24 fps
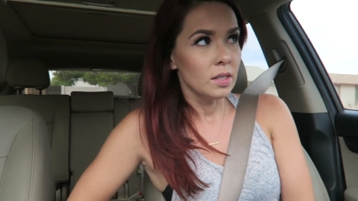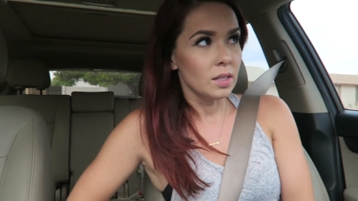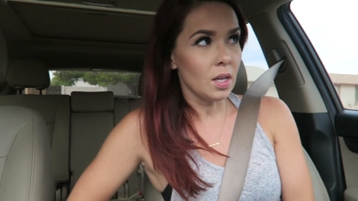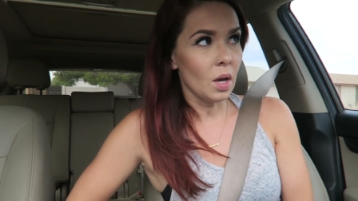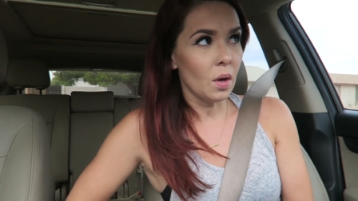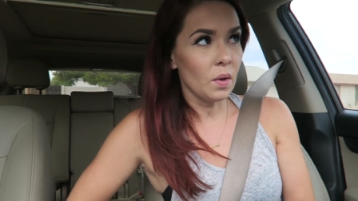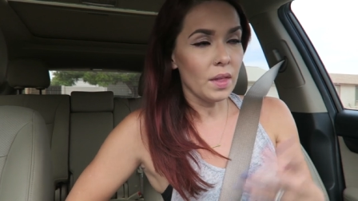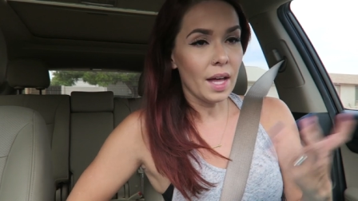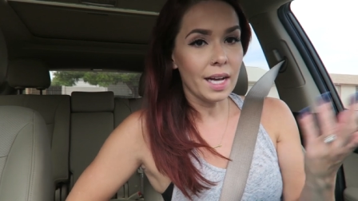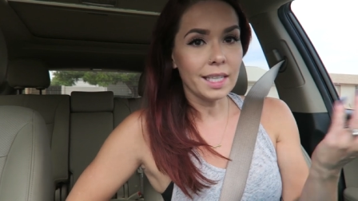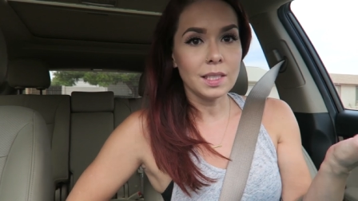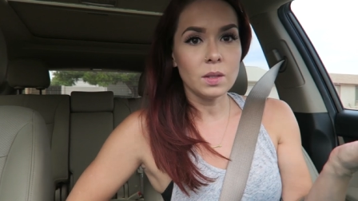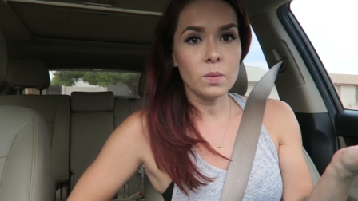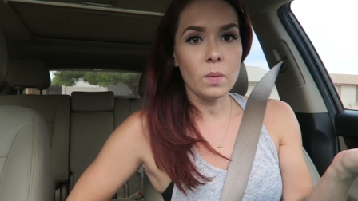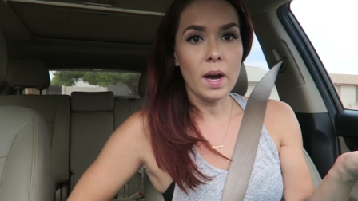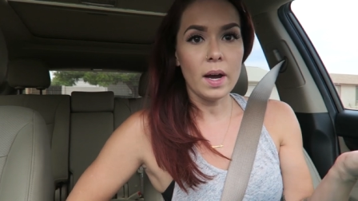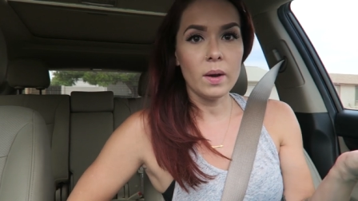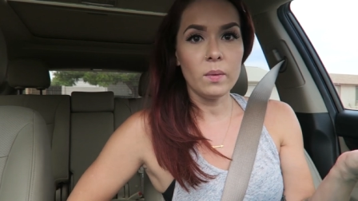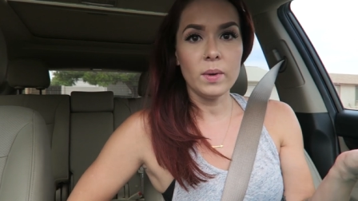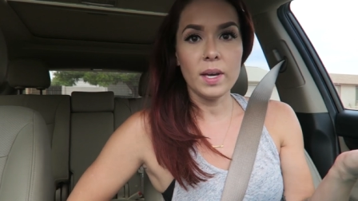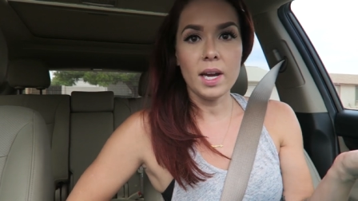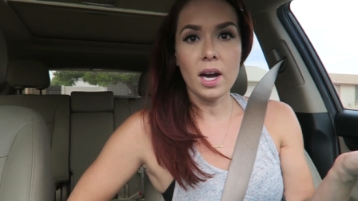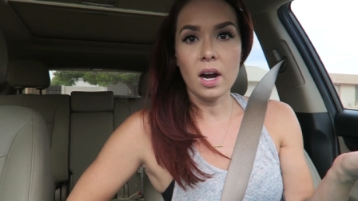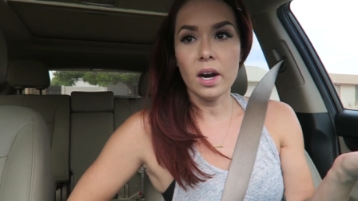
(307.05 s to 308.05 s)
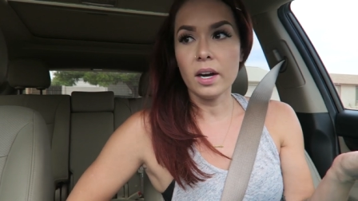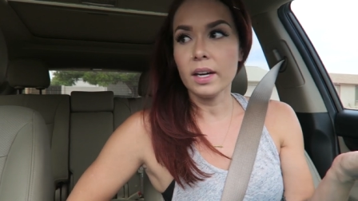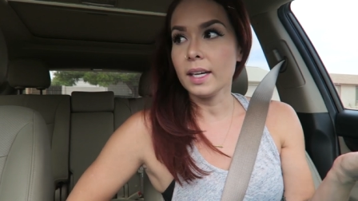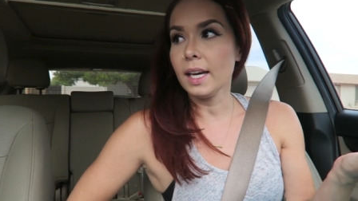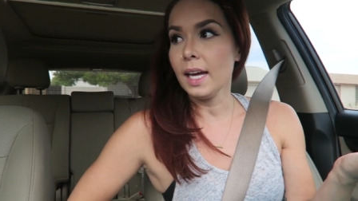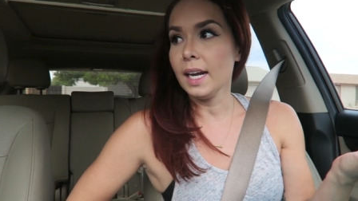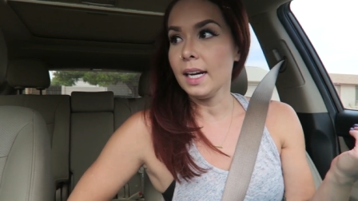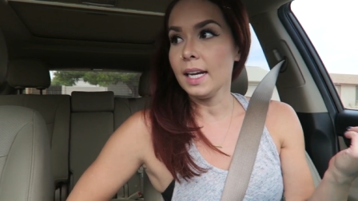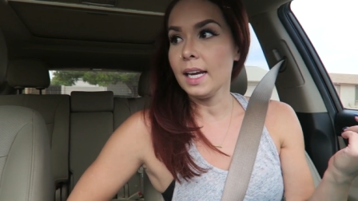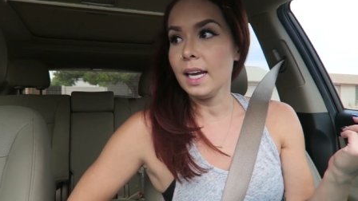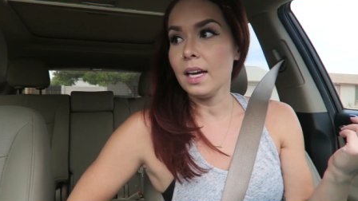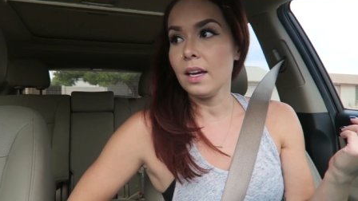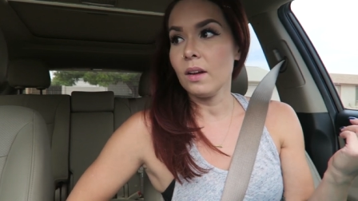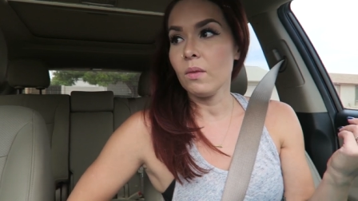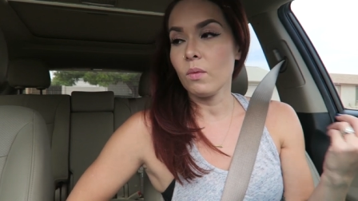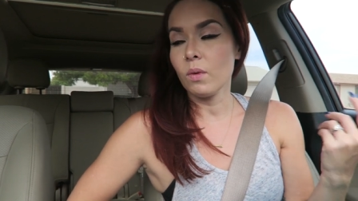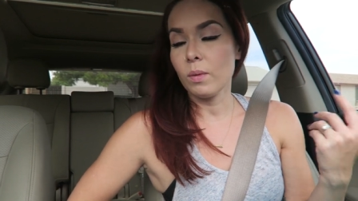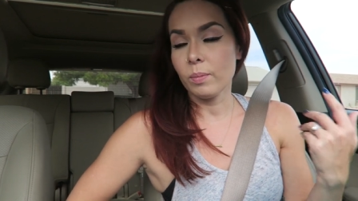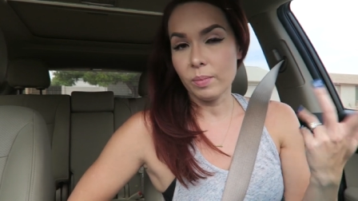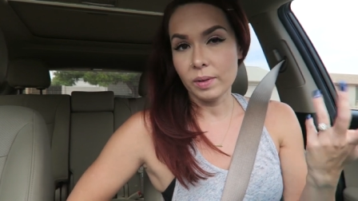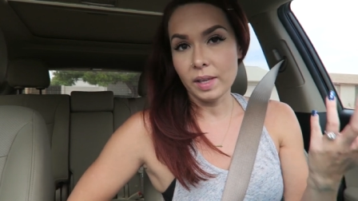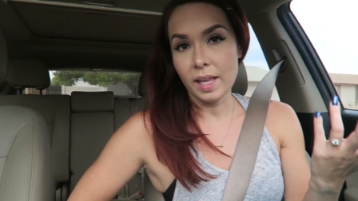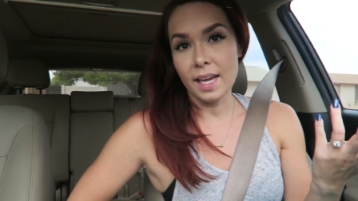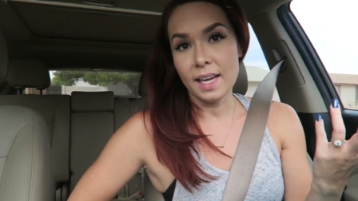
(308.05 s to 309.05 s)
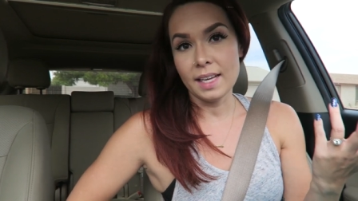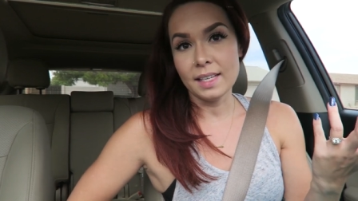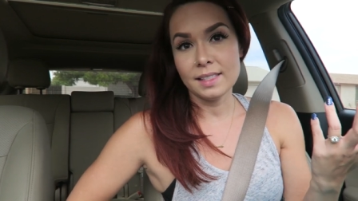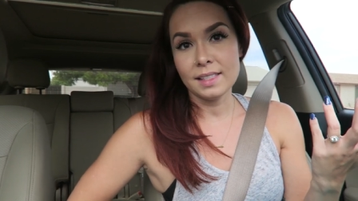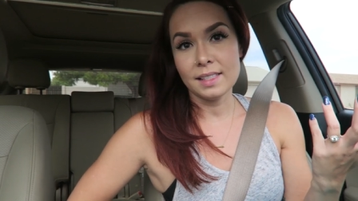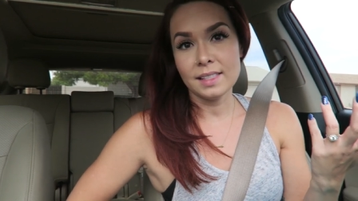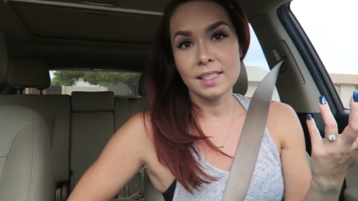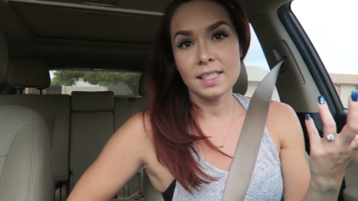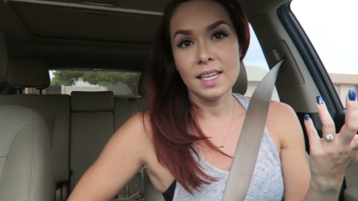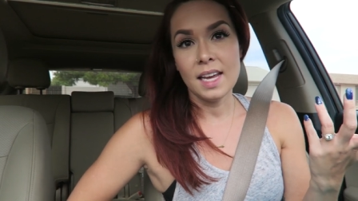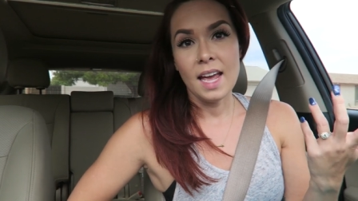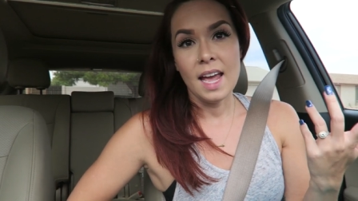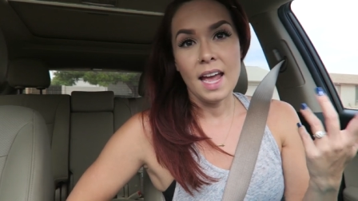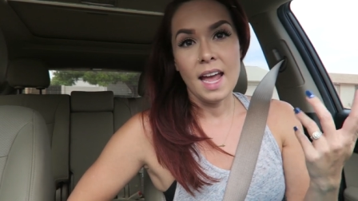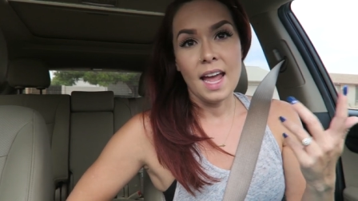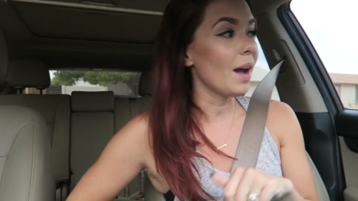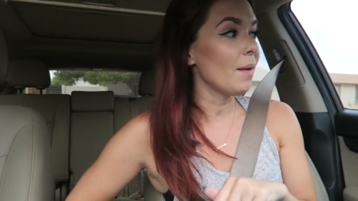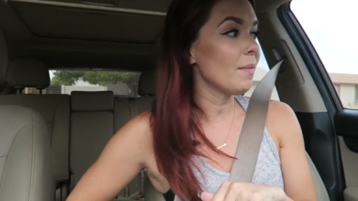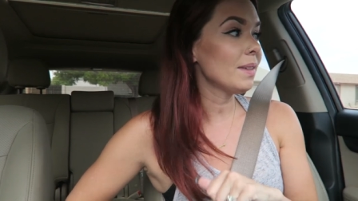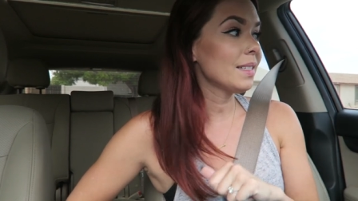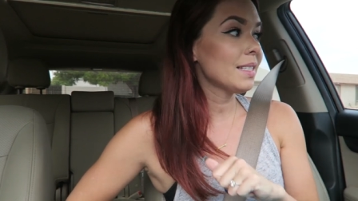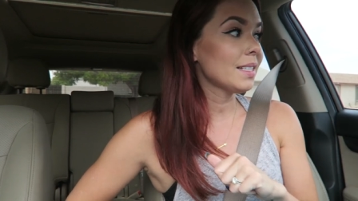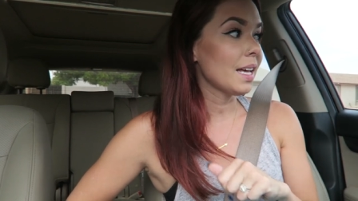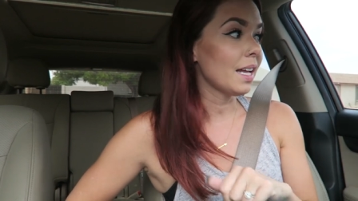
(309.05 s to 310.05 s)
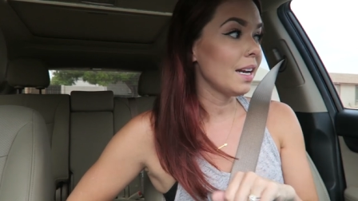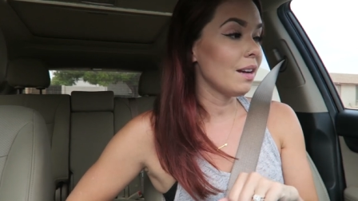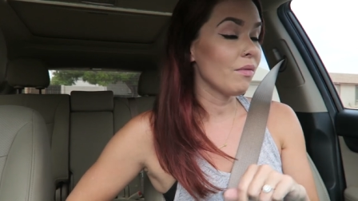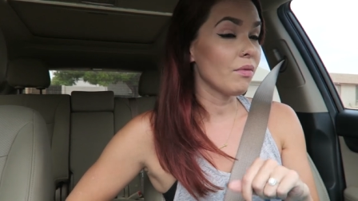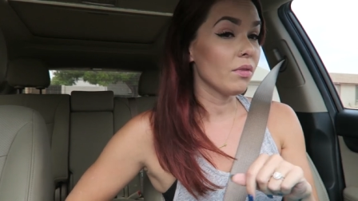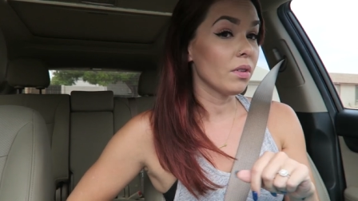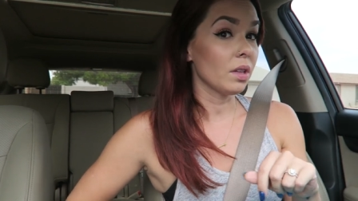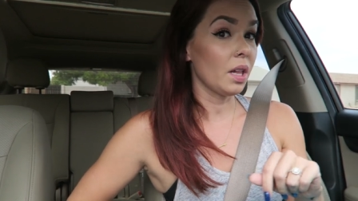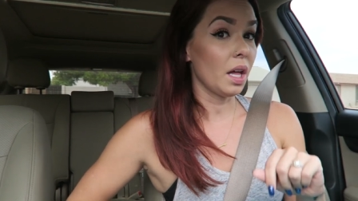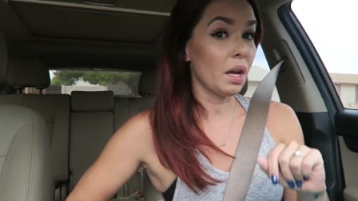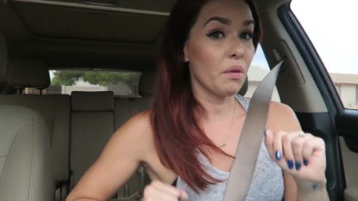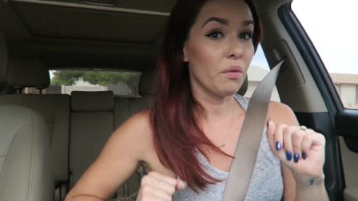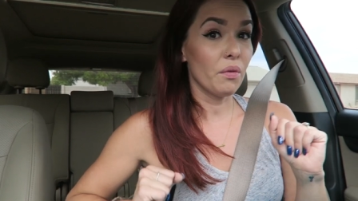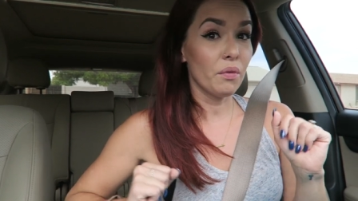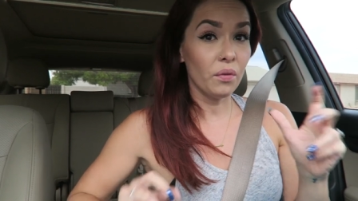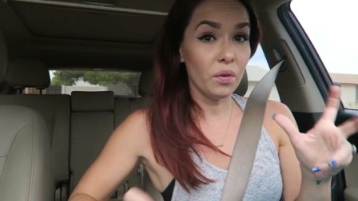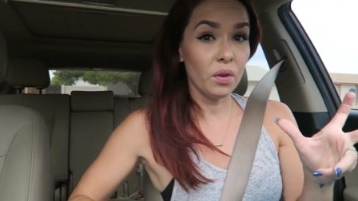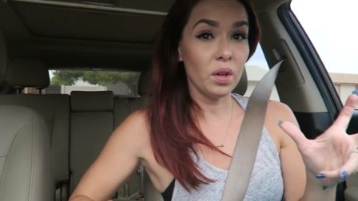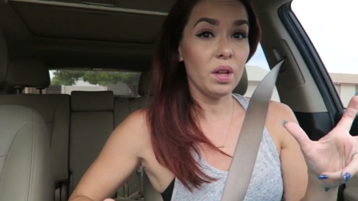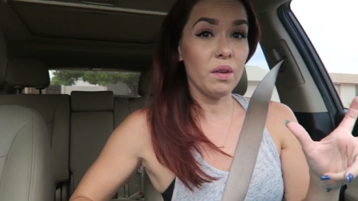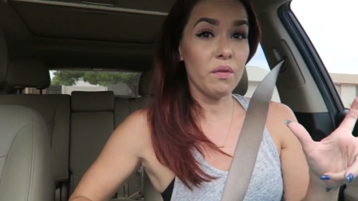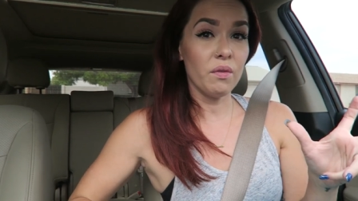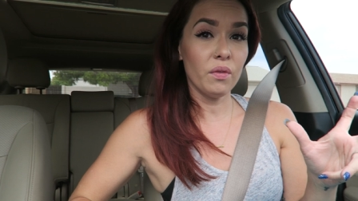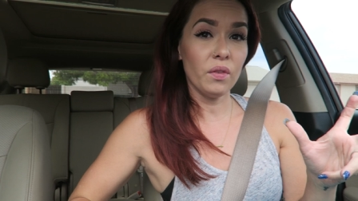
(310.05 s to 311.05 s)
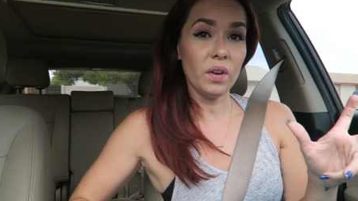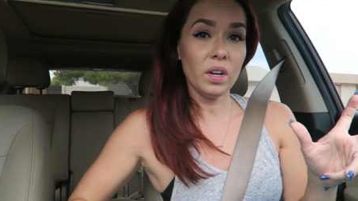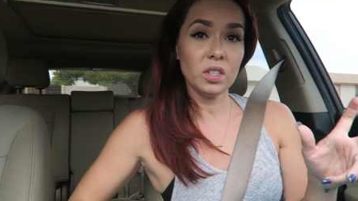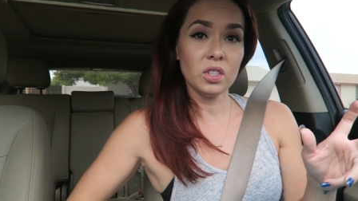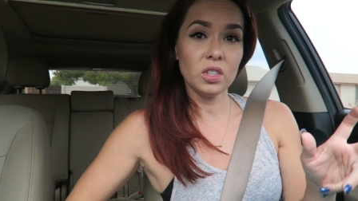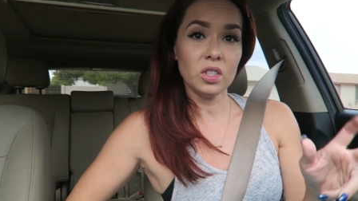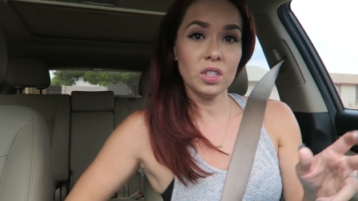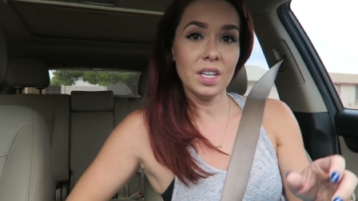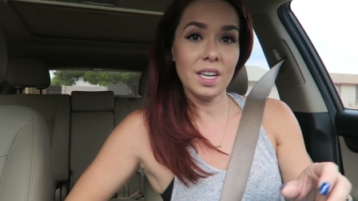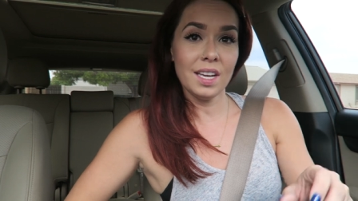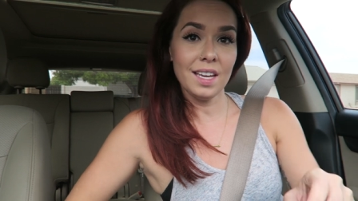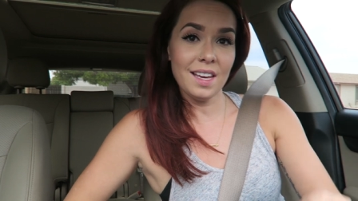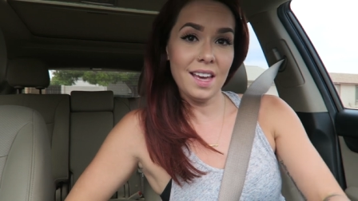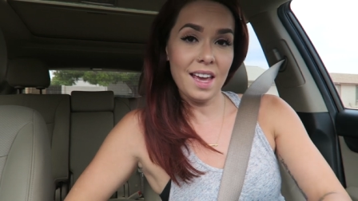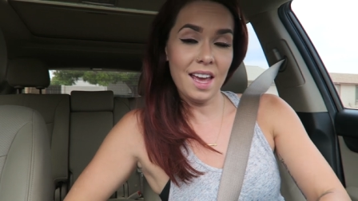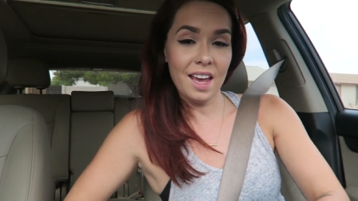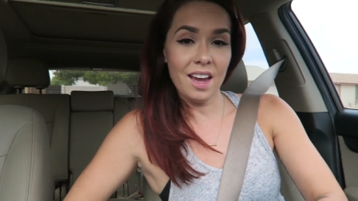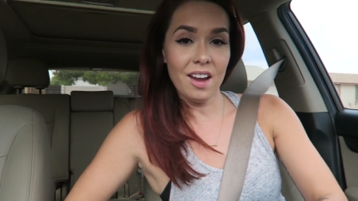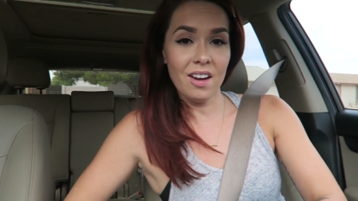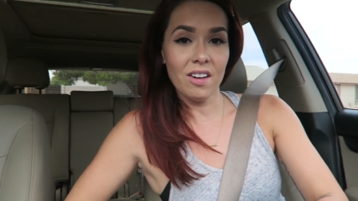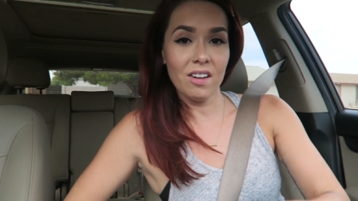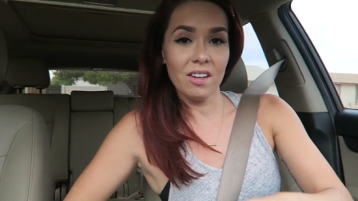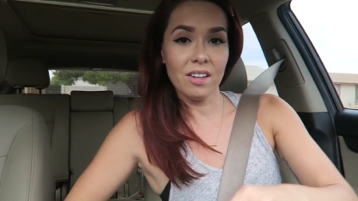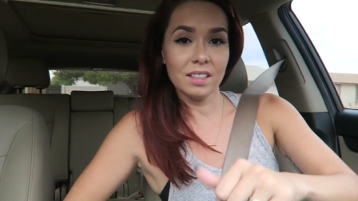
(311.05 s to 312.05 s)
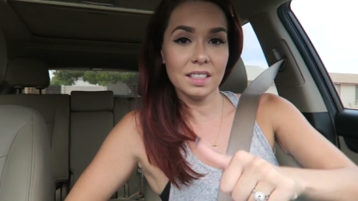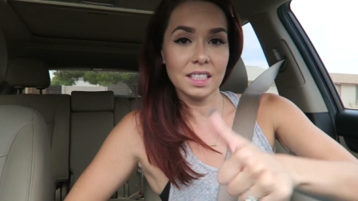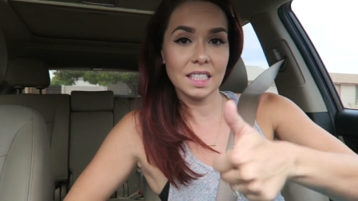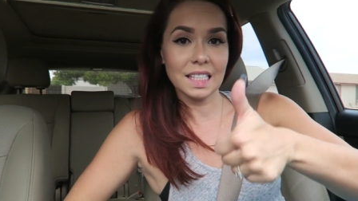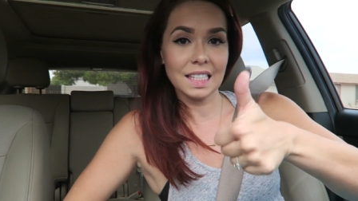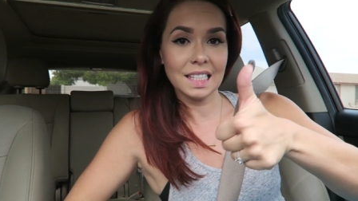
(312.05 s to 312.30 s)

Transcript: So that's why we are getting it replaced. I'm excited for like fully functioning air.